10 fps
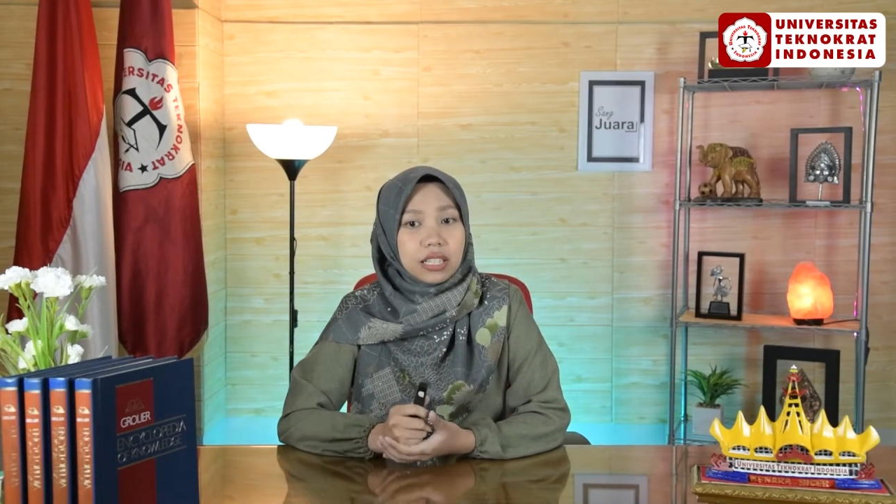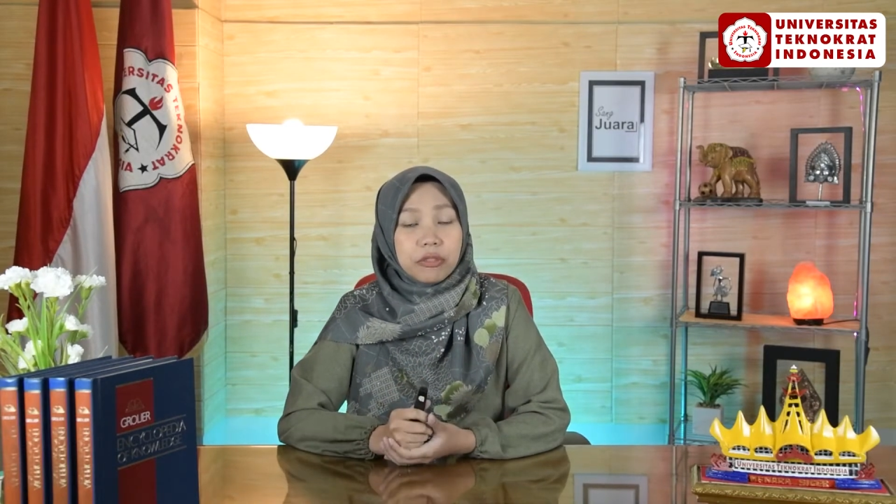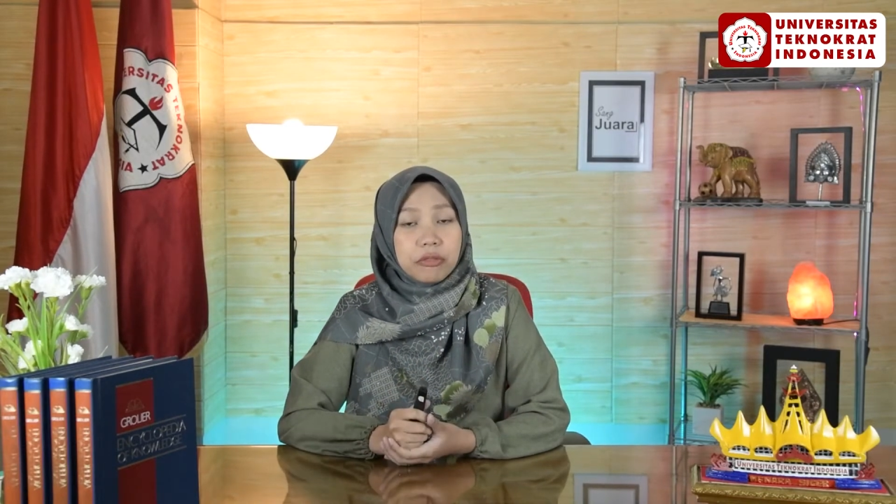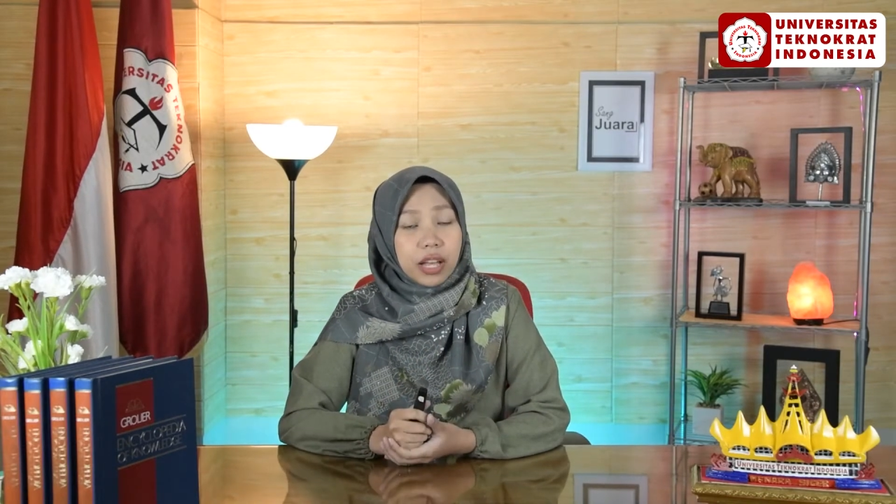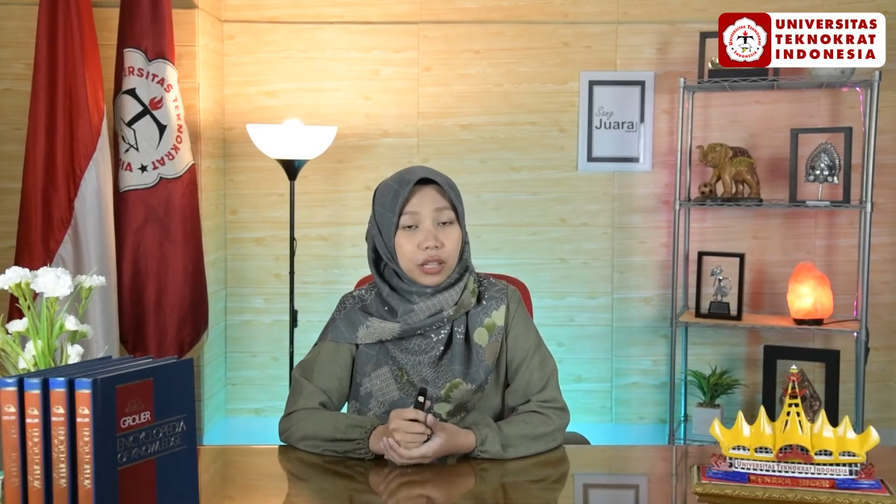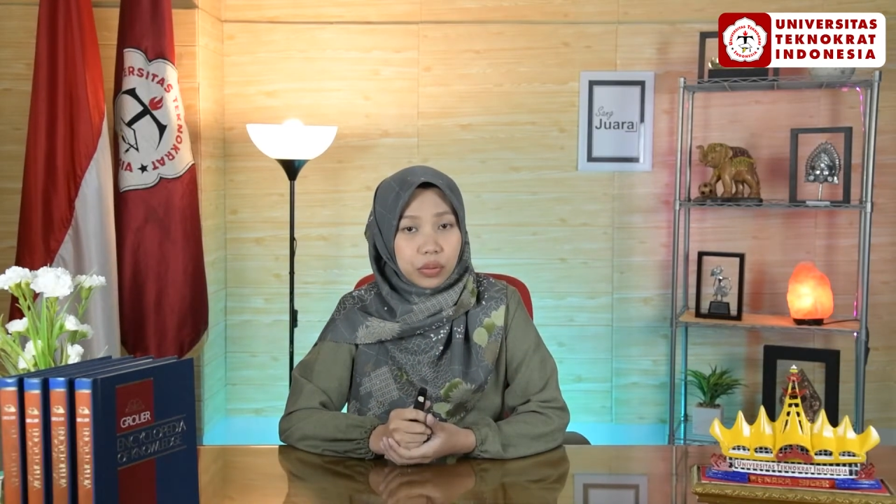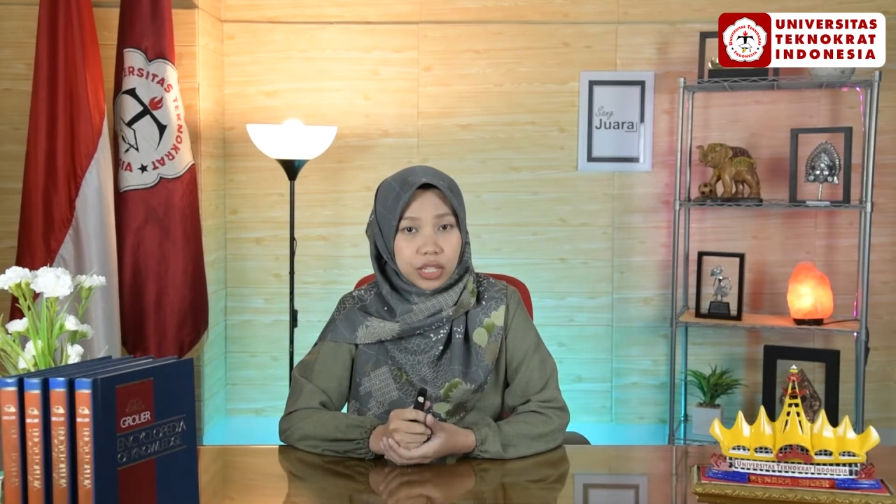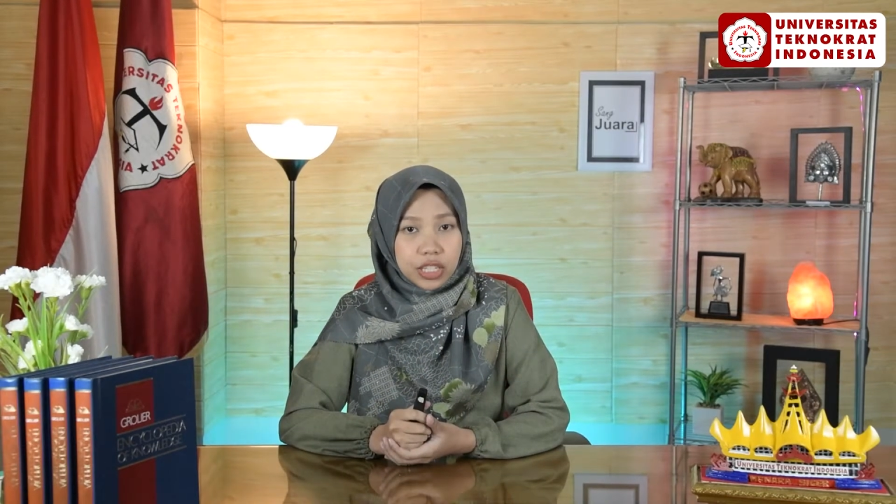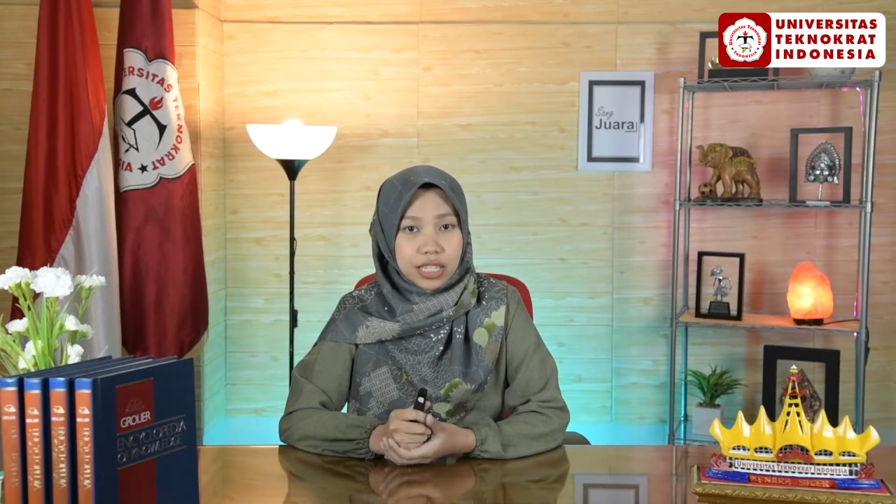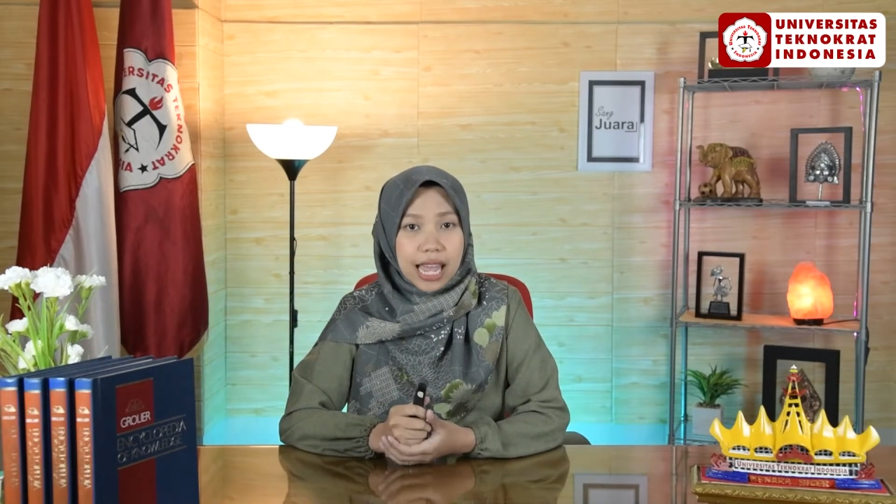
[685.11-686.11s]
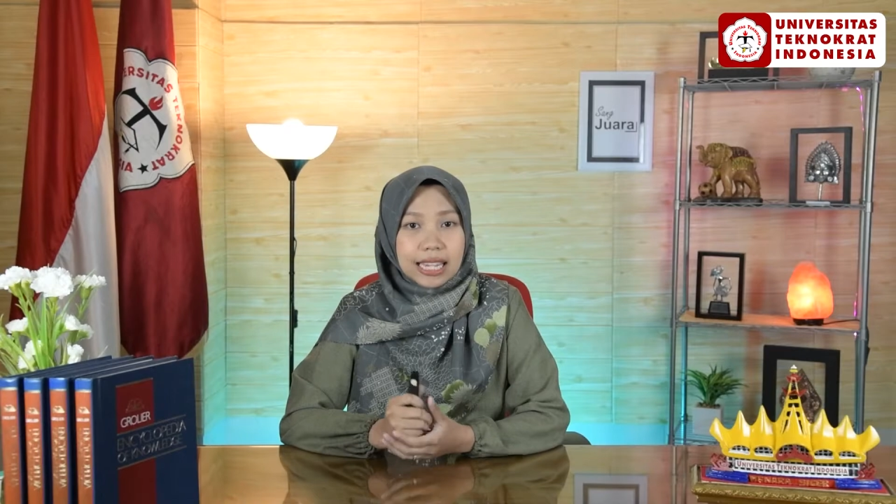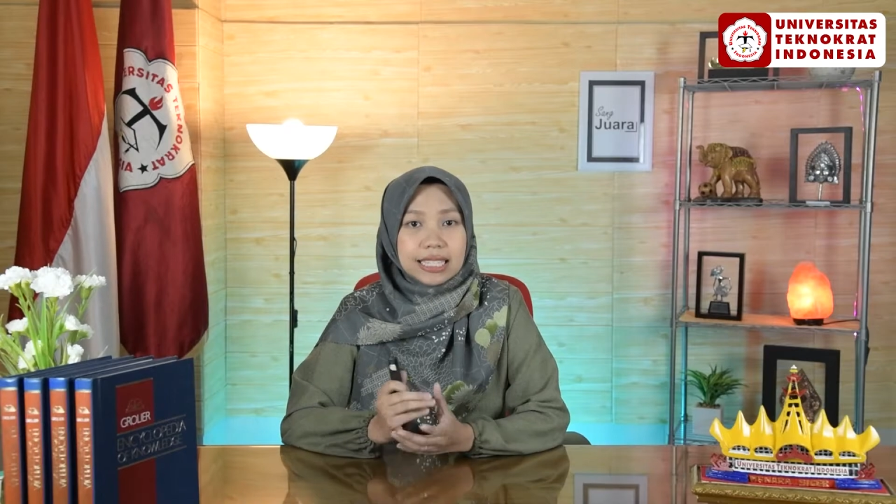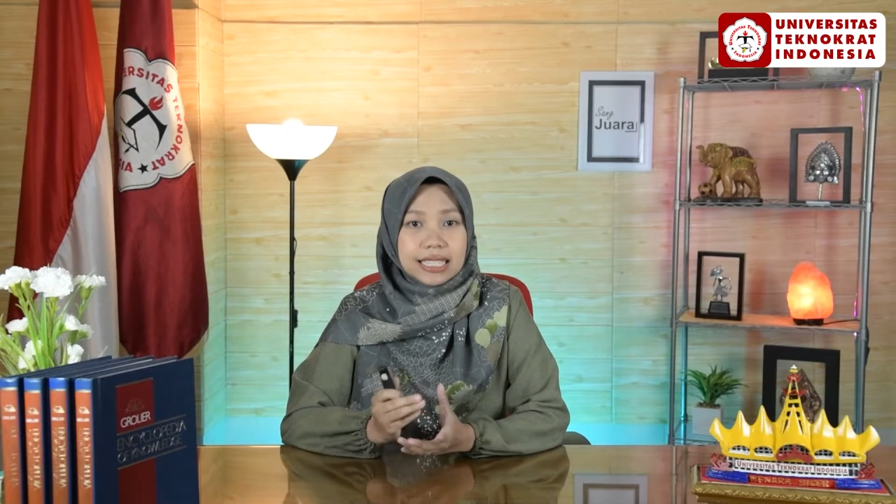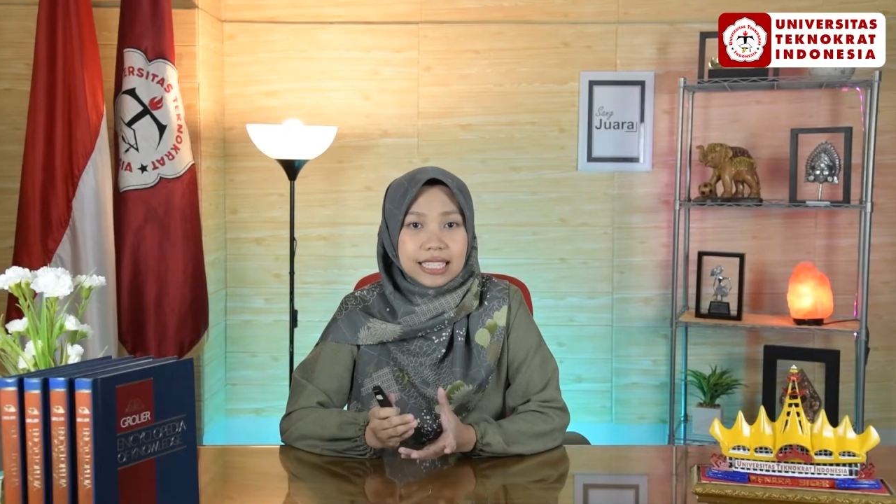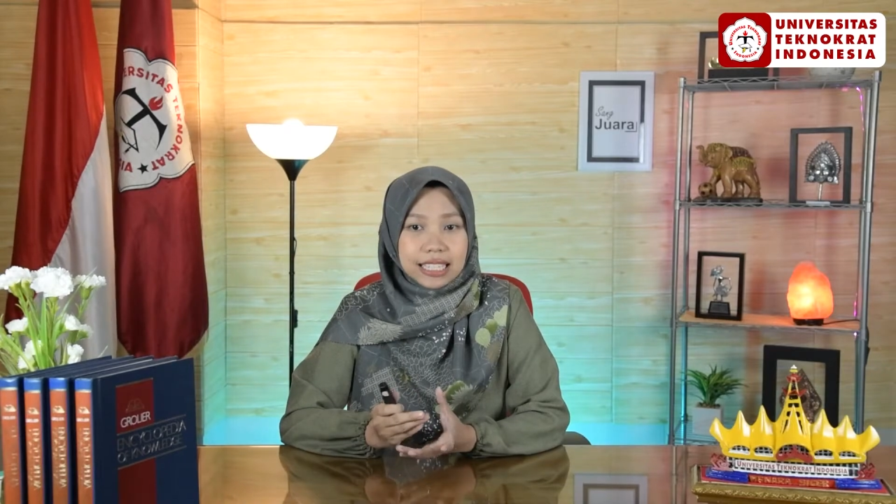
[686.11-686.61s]
evaluation and
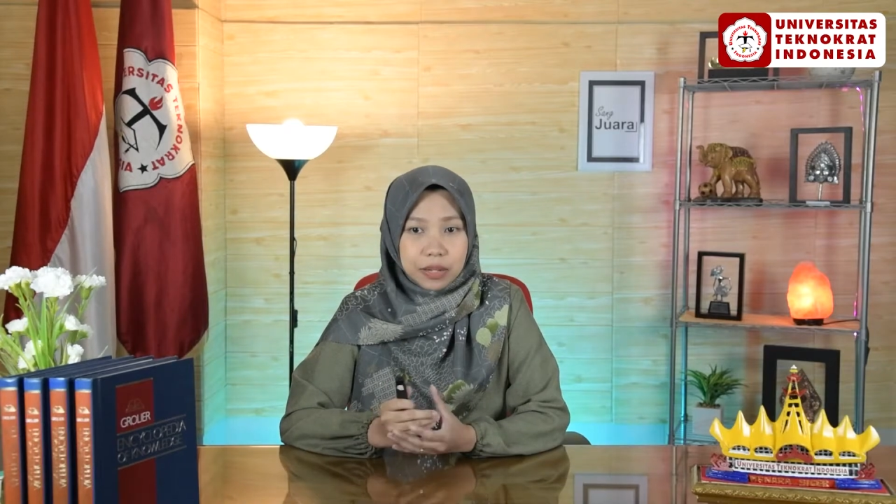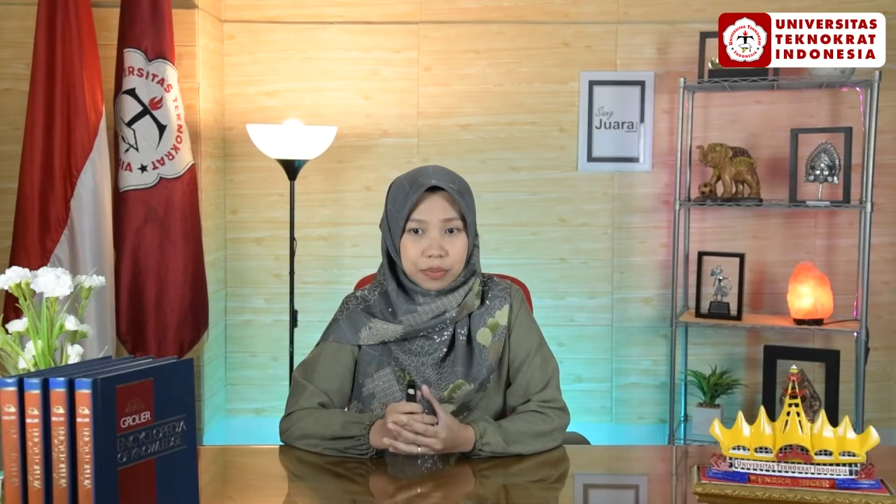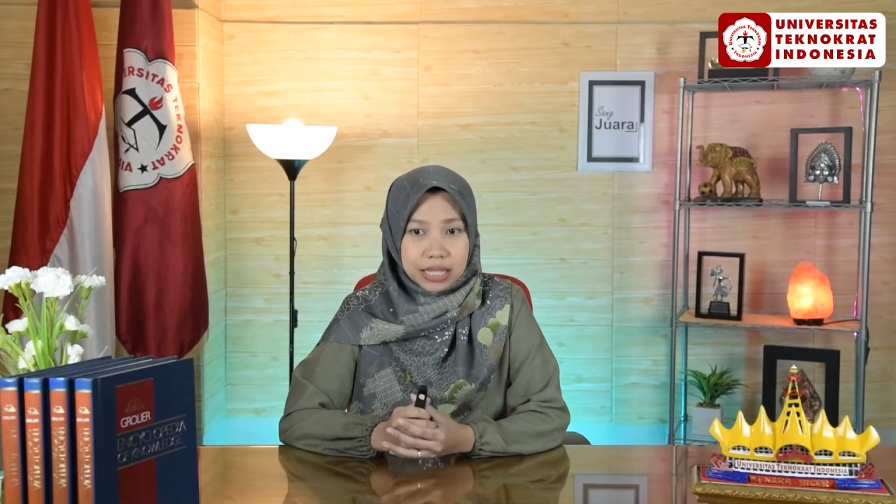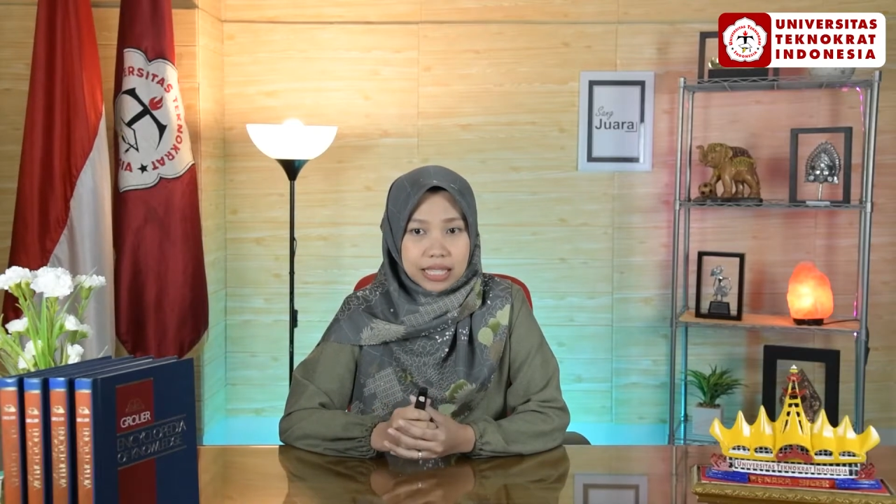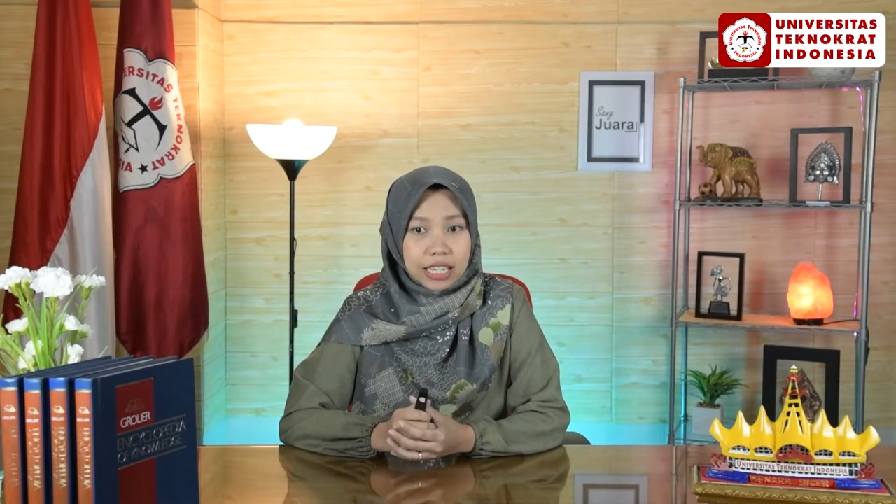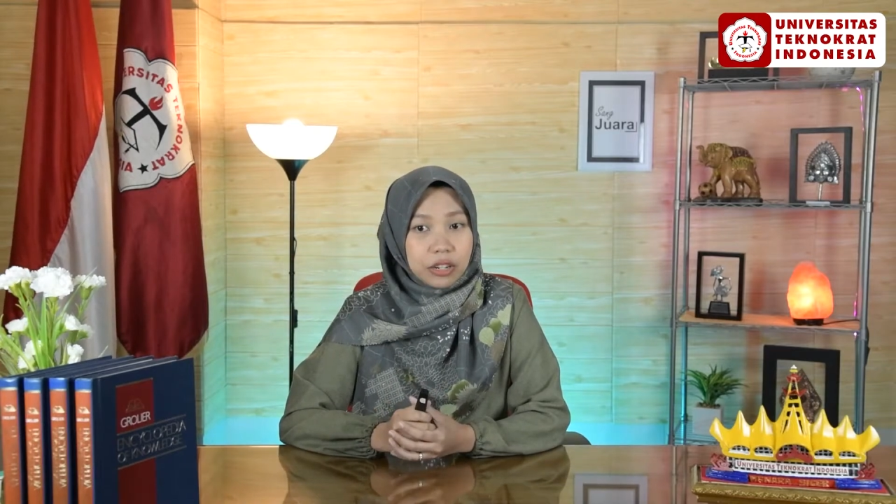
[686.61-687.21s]
systematic